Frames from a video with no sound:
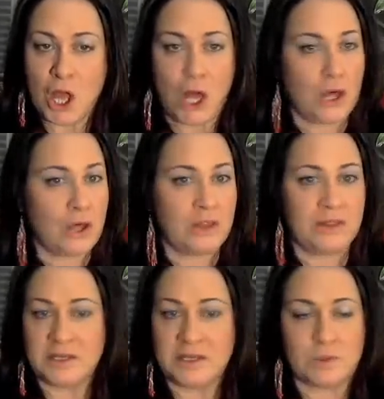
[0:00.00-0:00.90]
all
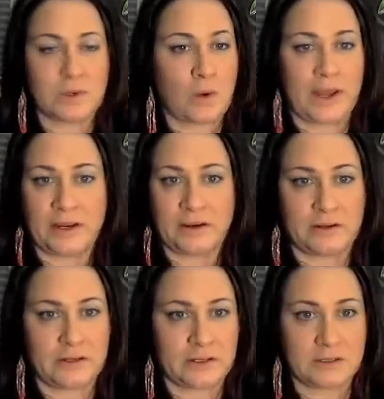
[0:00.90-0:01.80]
that is
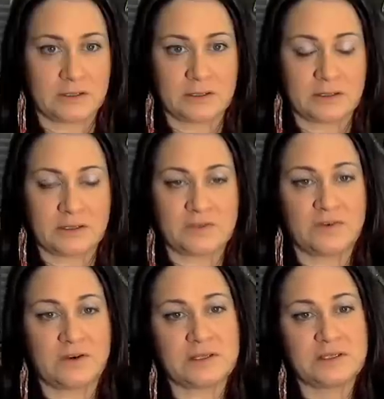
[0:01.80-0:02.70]
required is
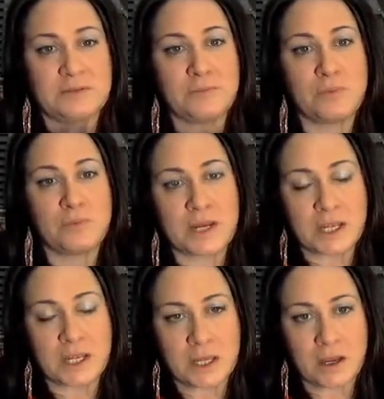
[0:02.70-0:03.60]
for us to
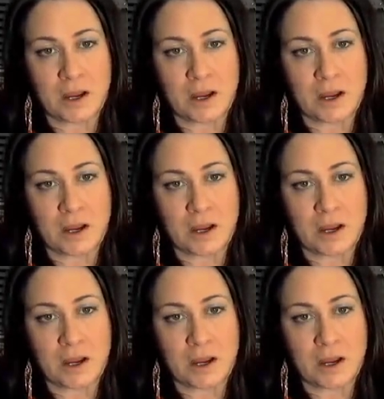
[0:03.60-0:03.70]
bring